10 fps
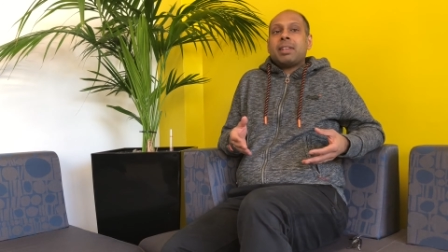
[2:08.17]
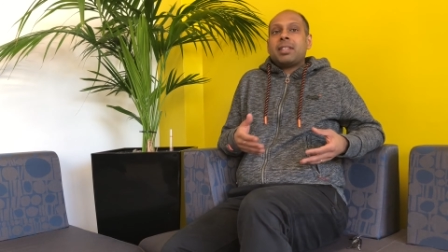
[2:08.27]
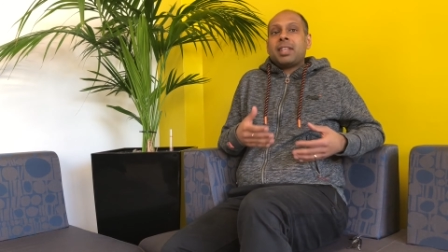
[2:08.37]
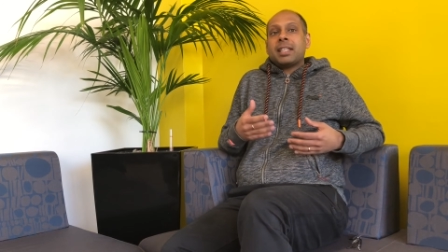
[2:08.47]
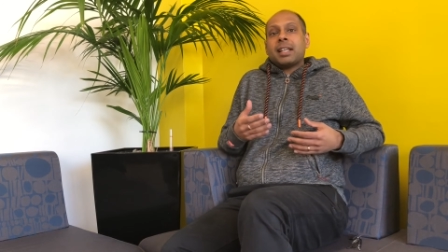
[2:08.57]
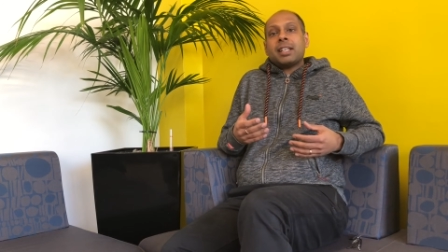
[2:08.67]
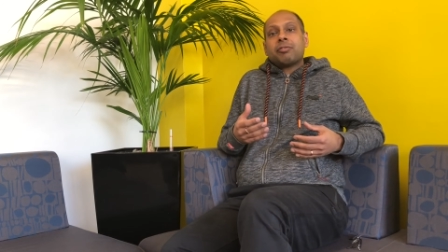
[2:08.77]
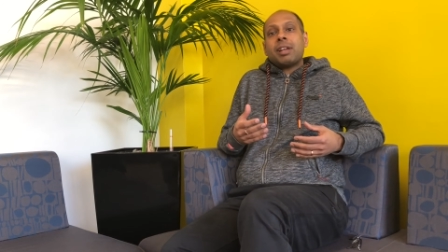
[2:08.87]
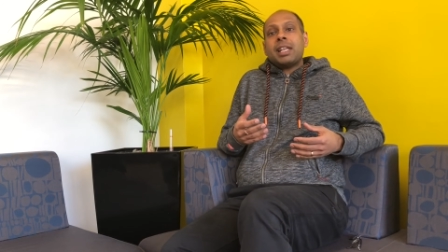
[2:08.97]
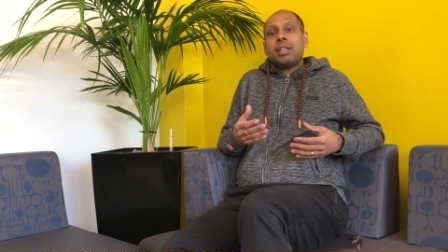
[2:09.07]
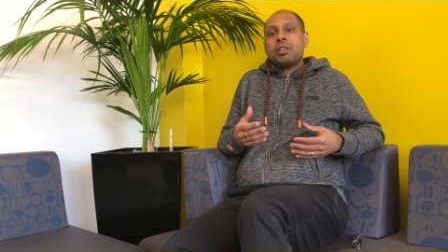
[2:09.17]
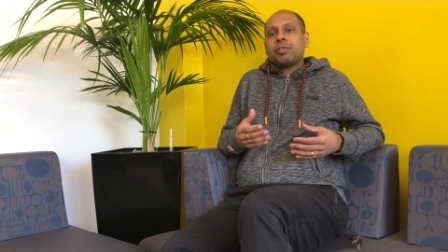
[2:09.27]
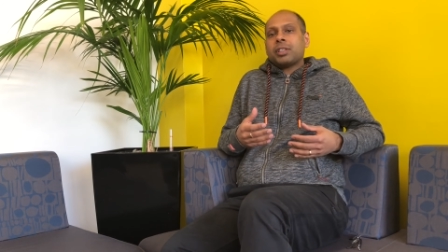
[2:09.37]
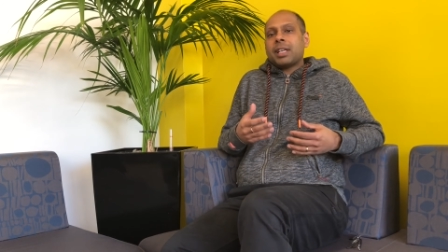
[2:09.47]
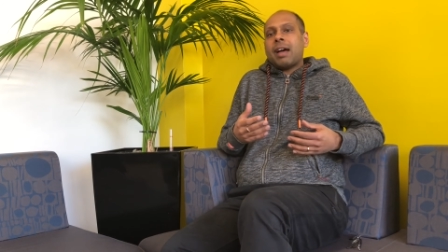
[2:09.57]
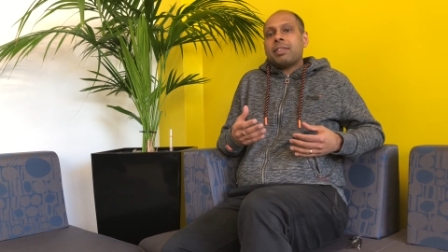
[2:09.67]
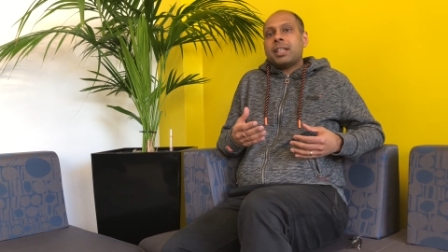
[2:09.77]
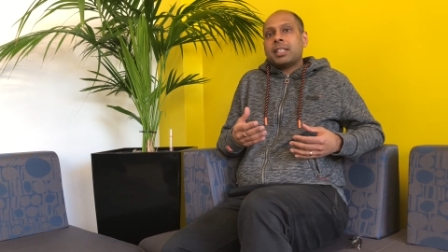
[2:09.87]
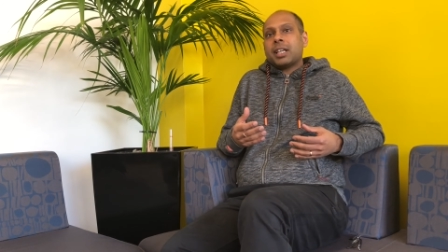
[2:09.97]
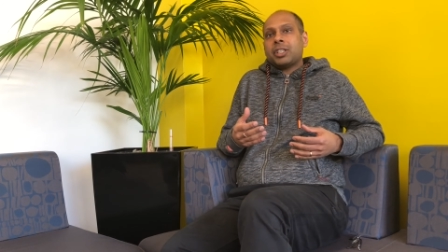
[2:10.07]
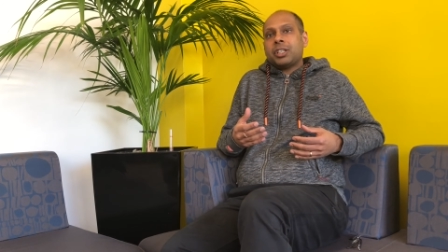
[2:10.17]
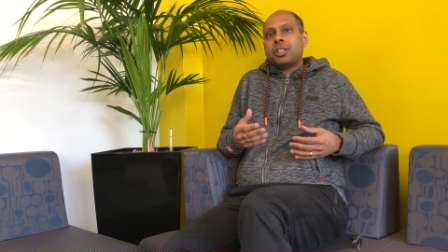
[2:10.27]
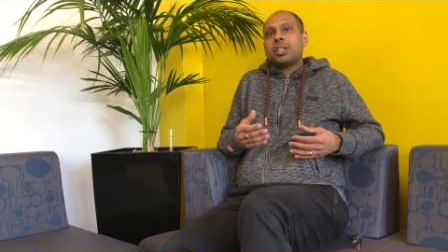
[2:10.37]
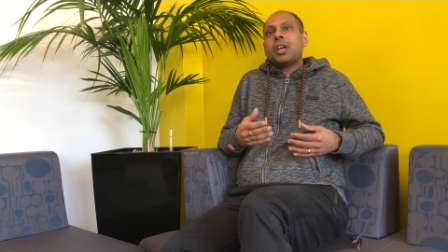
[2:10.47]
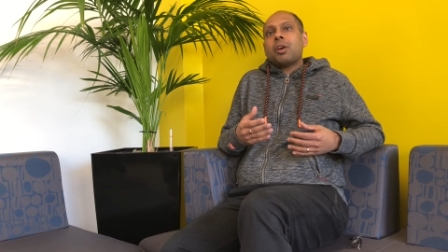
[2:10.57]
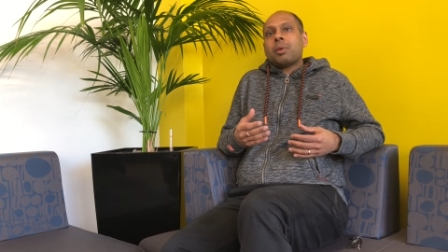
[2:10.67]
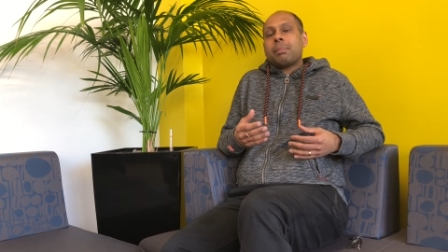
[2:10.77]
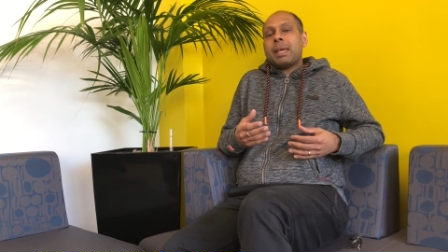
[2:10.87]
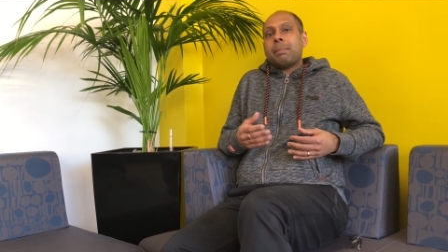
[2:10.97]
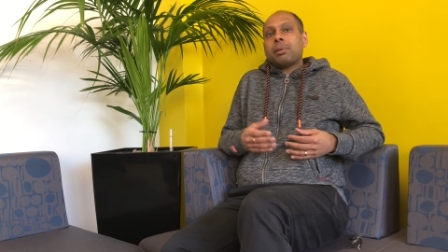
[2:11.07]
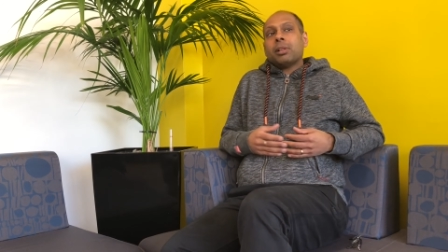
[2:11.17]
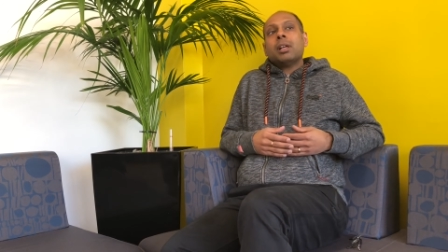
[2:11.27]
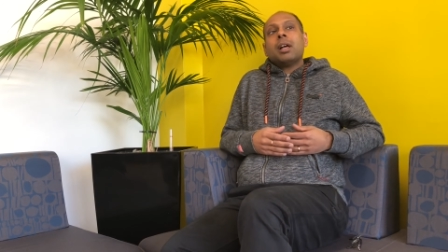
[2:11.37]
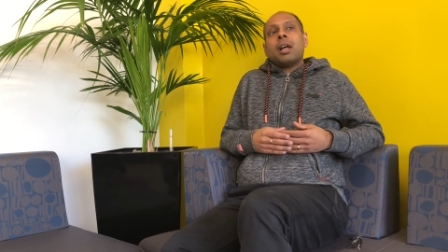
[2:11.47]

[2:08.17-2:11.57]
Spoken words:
into things, and it's really useful to have the discussions with people.